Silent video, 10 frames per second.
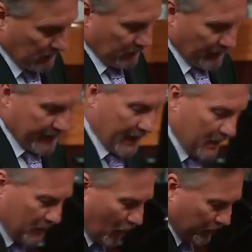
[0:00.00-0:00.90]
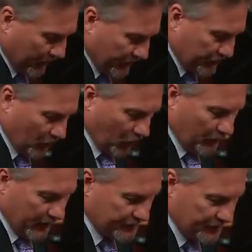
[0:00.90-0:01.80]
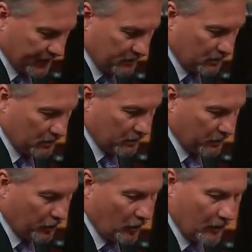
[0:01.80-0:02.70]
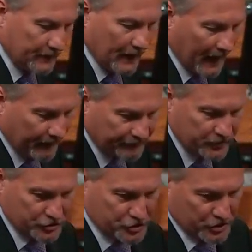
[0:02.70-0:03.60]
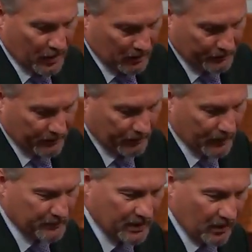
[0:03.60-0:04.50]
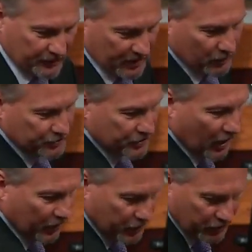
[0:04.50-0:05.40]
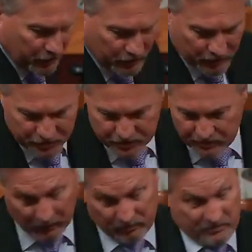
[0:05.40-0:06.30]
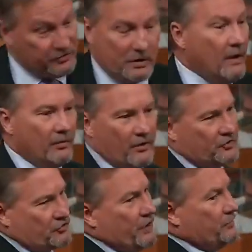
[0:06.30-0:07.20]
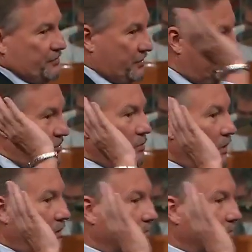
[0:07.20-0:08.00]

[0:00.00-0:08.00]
they came to open the door, and they said, you're going to have to jump, because it was a huge, the street was just a sewer.